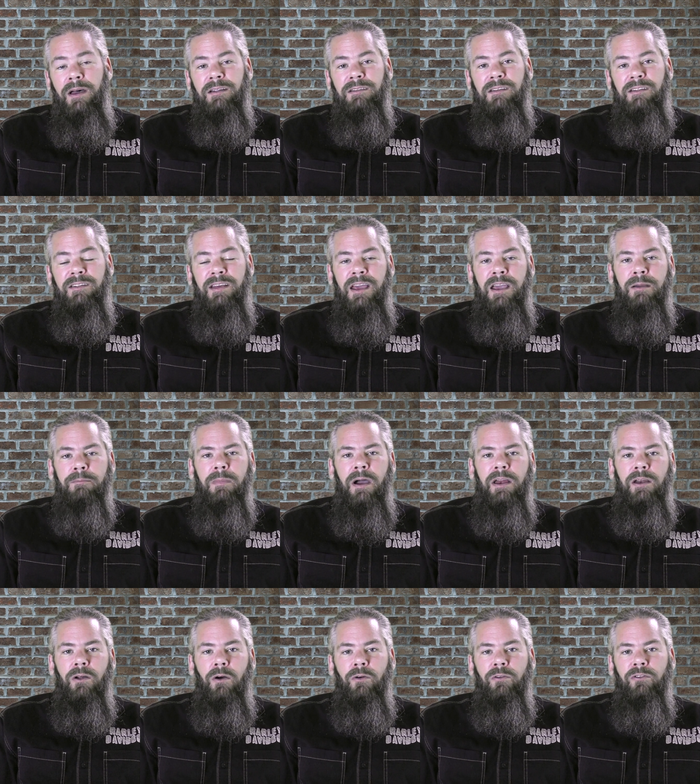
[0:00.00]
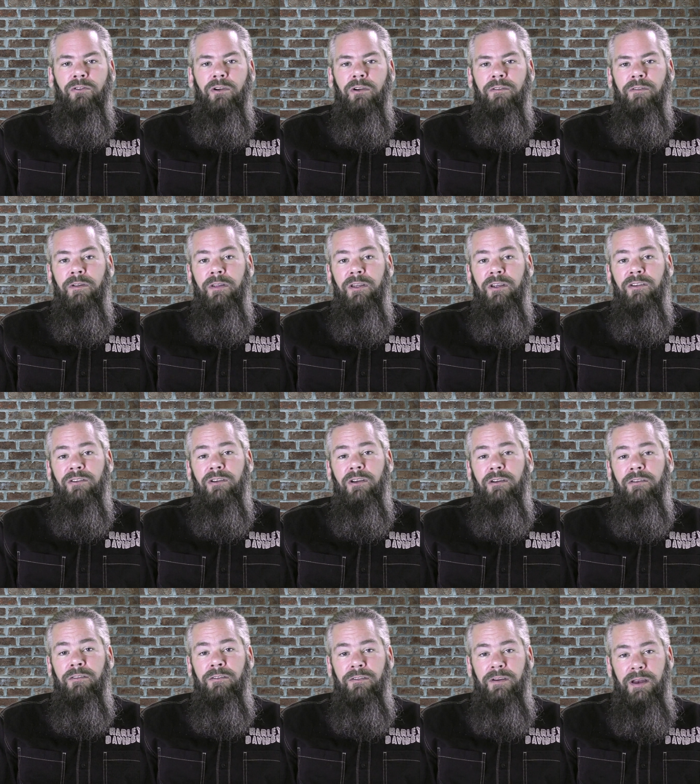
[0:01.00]
to take my notes for this
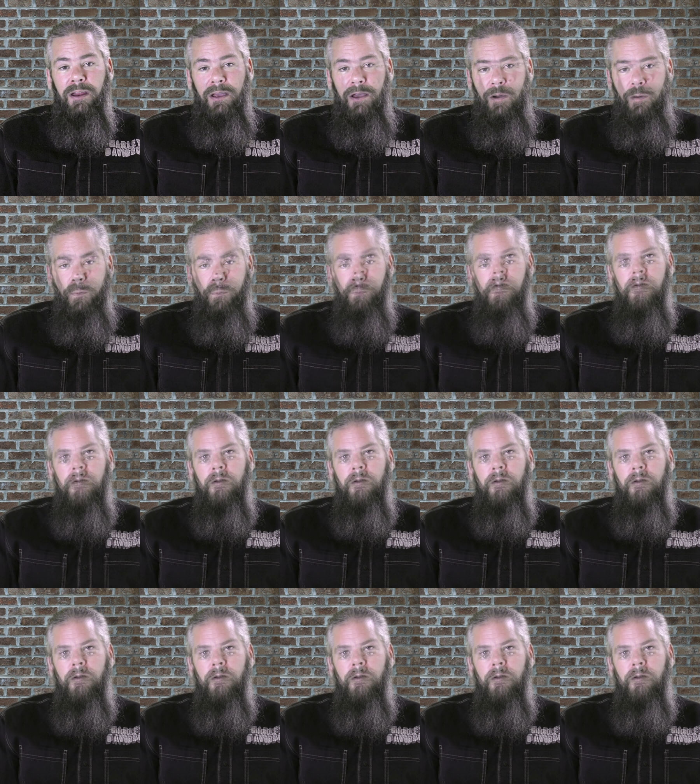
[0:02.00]
video.